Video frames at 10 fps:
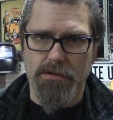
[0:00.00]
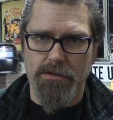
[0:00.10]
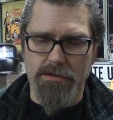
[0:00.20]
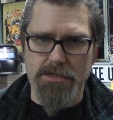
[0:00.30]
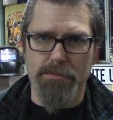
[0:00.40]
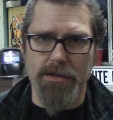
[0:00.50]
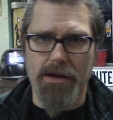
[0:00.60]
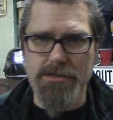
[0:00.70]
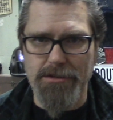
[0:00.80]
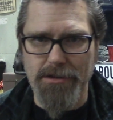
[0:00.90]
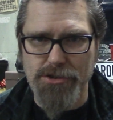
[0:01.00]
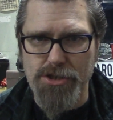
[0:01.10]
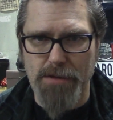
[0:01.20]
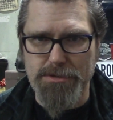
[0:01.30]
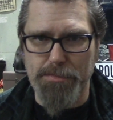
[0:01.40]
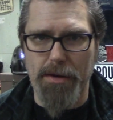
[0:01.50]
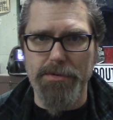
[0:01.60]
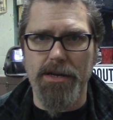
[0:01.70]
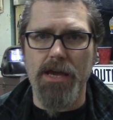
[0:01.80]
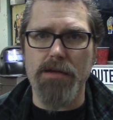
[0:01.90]
Now, some of the guys out there shops are
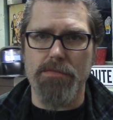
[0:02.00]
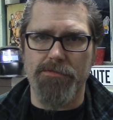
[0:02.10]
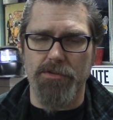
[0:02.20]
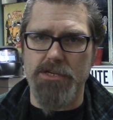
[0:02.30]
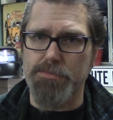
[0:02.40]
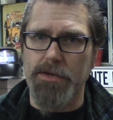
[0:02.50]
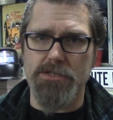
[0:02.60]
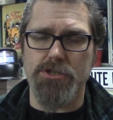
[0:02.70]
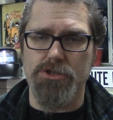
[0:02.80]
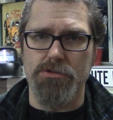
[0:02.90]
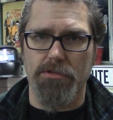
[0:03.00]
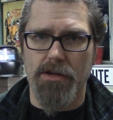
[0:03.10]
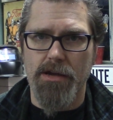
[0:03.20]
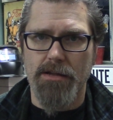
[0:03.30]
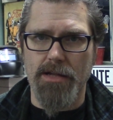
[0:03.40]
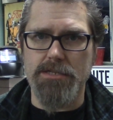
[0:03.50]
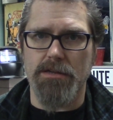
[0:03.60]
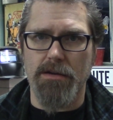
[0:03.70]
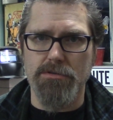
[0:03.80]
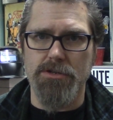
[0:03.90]
probably going to hate me for this, but it's the truth. That's
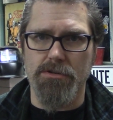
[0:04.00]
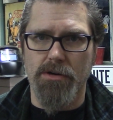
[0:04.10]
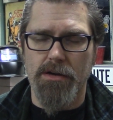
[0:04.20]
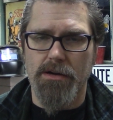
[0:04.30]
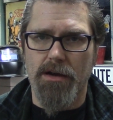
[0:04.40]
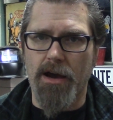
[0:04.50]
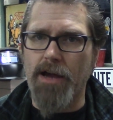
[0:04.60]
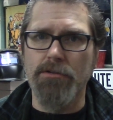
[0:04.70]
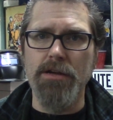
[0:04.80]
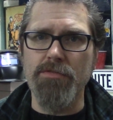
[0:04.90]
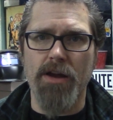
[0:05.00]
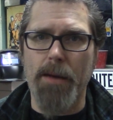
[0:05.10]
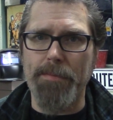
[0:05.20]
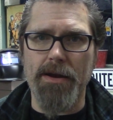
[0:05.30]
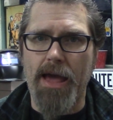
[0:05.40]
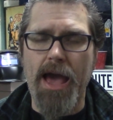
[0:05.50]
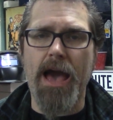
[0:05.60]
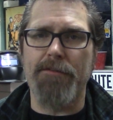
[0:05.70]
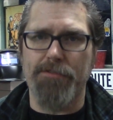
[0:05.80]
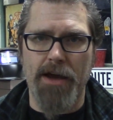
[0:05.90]
what they would do. I don't even up it
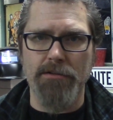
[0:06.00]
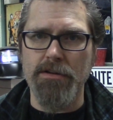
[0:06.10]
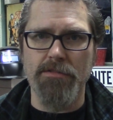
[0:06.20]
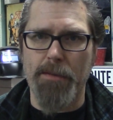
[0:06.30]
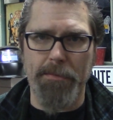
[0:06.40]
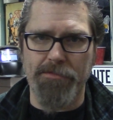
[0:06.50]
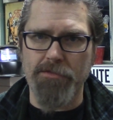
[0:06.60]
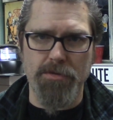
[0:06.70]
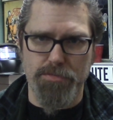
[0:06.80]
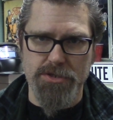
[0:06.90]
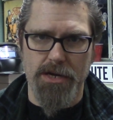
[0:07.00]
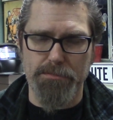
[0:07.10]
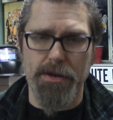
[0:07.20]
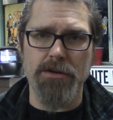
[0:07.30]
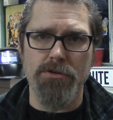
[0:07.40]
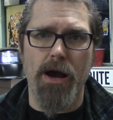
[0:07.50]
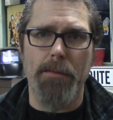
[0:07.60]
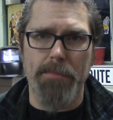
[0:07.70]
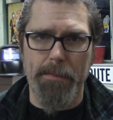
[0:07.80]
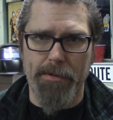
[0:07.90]
50%, but I do
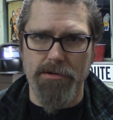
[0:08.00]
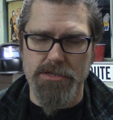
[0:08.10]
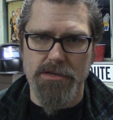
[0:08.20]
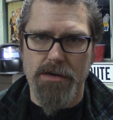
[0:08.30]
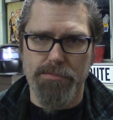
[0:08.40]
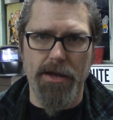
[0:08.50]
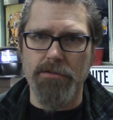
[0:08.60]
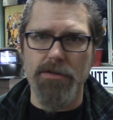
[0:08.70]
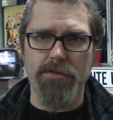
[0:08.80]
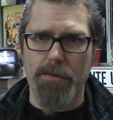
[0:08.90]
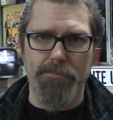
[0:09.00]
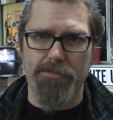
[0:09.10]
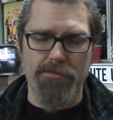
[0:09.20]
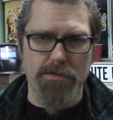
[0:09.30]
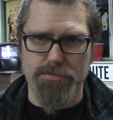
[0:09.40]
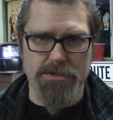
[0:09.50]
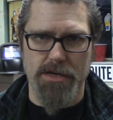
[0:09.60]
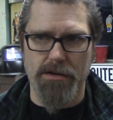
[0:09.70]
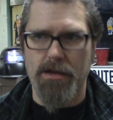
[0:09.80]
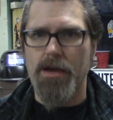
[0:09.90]
up my parts. But I don't even up them
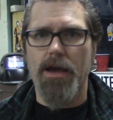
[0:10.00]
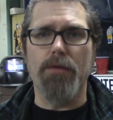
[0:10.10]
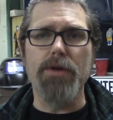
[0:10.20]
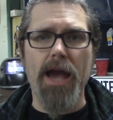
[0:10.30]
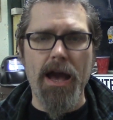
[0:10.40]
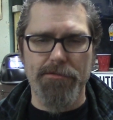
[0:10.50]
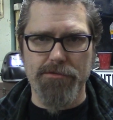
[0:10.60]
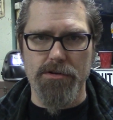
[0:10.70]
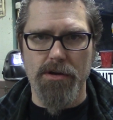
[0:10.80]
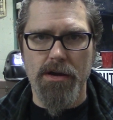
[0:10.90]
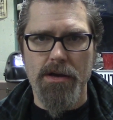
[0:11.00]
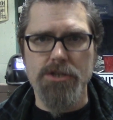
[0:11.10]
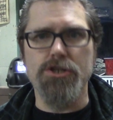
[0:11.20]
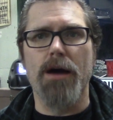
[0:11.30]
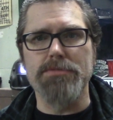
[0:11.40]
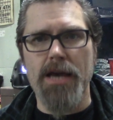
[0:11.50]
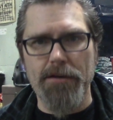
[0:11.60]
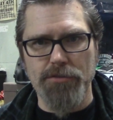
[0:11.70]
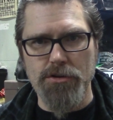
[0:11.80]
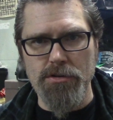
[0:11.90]
50%. And we have to. Shops
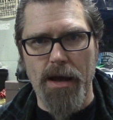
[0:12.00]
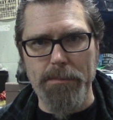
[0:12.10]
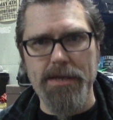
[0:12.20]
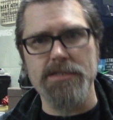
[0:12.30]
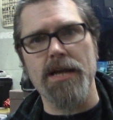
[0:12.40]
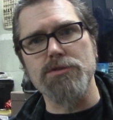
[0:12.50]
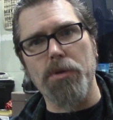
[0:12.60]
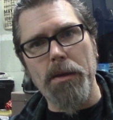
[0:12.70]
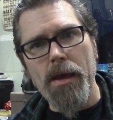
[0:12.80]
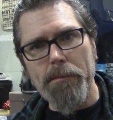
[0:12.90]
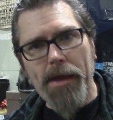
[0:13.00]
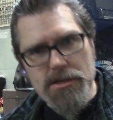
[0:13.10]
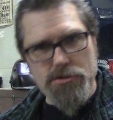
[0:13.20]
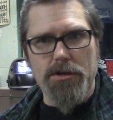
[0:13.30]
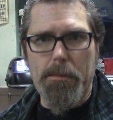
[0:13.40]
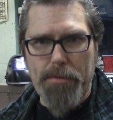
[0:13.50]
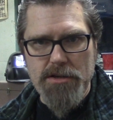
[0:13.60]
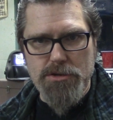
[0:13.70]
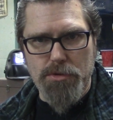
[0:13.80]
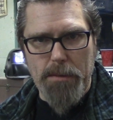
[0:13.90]
have to do that because that's what pays for the
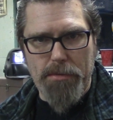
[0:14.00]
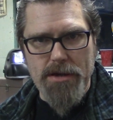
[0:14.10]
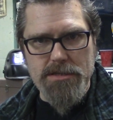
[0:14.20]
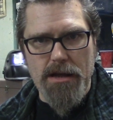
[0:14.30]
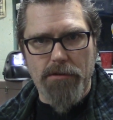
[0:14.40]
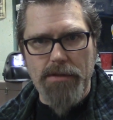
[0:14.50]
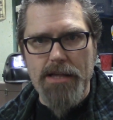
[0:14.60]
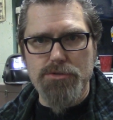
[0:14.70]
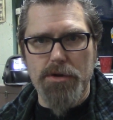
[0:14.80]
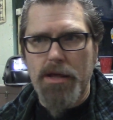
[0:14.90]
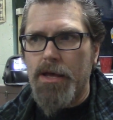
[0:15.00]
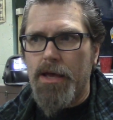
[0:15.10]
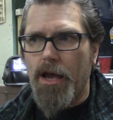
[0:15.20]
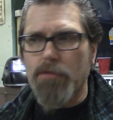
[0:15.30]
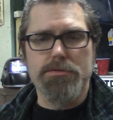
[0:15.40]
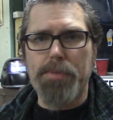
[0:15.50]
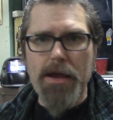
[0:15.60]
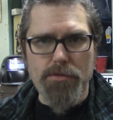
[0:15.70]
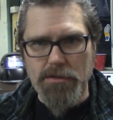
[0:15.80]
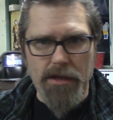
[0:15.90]
compressor when it breaks down. That's what helps
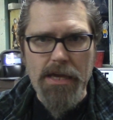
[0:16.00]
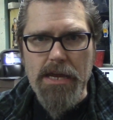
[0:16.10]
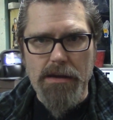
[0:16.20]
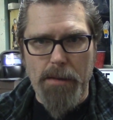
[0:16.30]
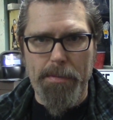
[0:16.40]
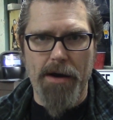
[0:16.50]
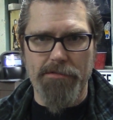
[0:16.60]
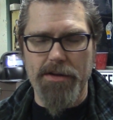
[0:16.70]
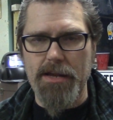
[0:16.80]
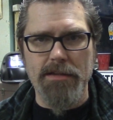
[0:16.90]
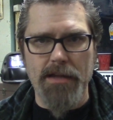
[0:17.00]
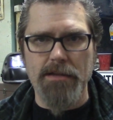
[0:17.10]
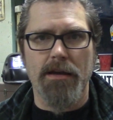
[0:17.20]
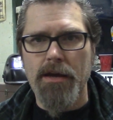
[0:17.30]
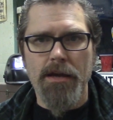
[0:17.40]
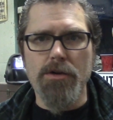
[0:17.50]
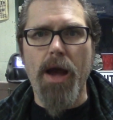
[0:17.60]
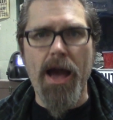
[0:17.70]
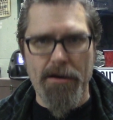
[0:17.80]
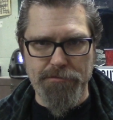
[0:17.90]
pay with the heat above it. You
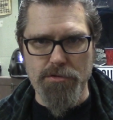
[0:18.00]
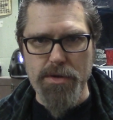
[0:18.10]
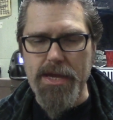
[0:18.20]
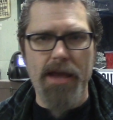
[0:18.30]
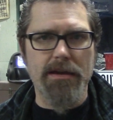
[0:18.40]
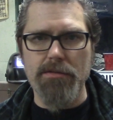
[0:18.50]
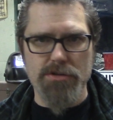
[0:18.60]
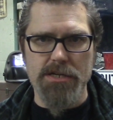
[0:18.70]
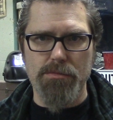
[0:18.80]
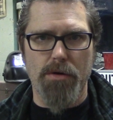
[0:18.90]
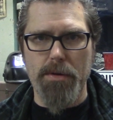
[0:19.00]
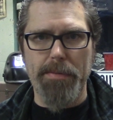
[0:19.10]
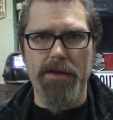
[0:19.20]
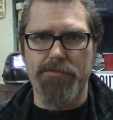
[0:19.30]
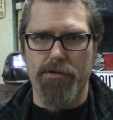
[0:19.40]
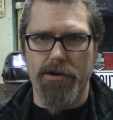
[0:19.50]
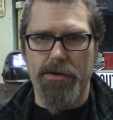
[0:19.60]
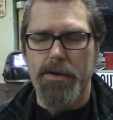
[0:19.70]
have to. We can't give it to you what we pay for it.